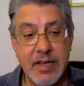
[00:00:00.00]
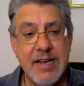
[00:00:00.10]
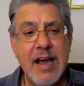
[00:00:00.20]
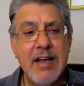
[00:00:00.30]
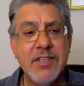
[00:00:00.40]

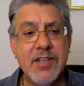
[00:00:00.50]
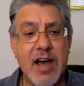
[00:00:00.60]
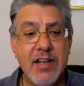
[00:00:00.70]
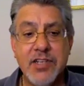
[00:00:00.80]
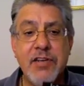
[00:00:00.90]
Now, it's
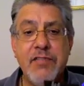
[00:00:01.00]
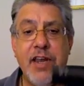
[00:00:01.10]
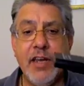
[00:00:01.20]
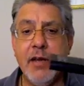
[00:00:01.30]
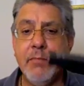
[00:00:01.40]
not as
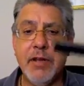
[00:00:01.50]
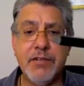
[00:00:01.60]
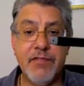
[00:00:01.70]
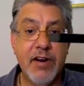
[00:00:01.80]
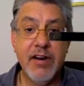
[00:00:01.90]
convenient, but it's
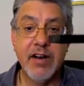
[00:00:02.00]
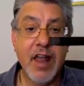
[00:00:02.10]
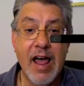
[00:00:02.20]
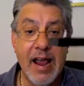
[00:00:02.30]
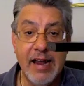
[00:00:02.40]
very
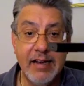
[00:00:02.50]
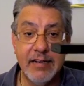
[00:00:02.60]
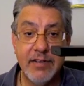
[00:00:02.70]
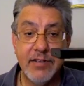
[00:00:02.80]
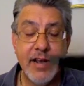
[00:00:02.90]
light. It
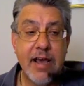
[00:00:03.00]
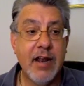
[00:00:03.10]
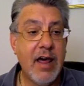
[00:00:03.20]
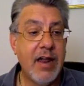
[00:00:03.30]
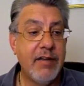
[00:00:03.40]
doesn't add a
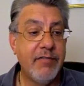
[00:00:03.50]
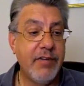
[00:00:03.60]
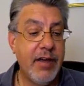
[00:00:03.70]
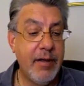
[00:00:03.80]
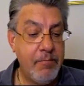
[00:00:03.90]
lot of,
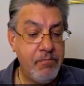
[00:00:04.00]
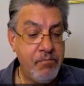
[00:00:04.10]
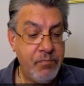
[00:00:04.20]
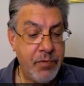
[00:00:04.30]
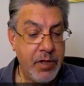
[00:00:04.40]
uh,
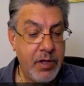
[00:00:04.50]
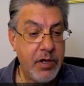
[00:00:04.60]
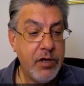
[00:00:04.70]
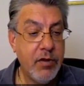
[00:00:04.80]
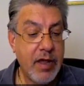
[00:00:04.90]

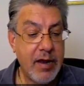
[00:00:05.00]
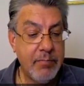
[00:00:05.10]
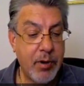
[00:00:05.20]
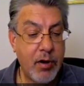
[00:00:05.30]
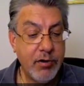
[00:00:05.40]
you know, a lot of
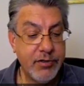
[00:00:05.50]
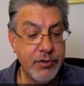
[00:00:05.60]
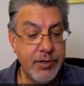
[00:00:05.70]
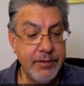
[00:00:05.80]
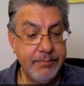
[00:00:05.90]
bulk
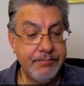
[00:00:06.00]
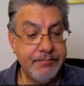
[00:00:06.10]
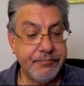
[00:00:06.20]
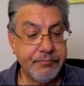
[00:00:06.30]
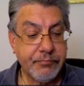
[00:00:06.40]
to it.
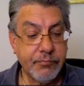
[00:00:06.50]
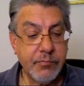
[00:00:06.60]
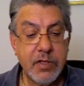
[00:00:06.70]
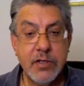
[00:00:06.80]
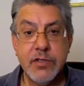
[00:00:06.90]

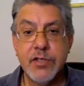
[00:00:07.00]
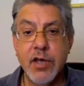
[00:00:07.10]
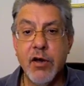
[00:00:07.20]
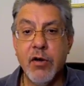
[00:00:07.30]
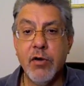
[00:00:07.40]

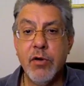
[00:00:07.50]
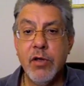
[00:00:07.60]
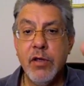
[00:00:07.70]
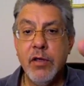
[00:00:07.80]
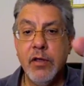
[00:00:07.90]
So
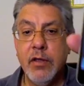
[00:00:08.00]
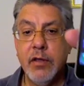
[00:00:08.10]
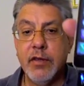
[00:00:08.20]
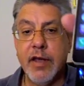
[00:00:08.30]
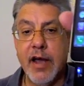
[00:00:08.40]

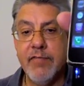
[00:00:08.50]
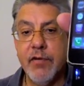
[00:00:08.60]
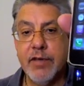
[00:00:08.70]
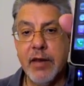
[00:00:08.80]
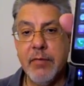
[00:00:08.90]
the
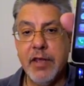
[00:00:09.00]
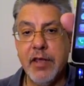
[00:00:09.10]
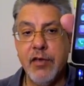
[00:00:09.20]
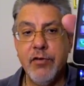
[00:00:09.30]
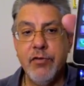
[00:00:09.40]
iPhone can be
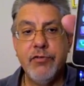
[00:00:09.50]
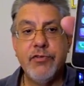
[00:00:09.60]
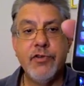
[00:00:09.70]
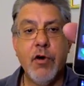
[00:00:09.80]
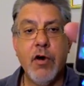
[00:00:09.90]
used.
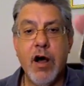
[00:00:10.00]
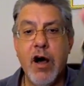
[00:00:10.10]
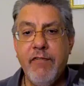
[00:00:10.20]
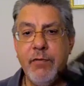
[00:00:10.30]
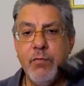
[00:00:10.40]
So
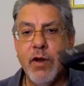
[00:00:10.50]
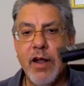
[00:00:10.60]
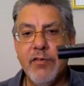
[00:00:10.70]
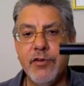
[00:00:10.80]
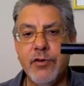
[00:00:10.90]
often what
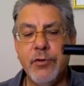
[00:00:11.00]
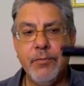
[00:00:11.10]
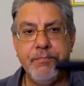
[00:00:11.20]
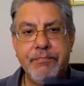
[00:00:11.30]
I'll do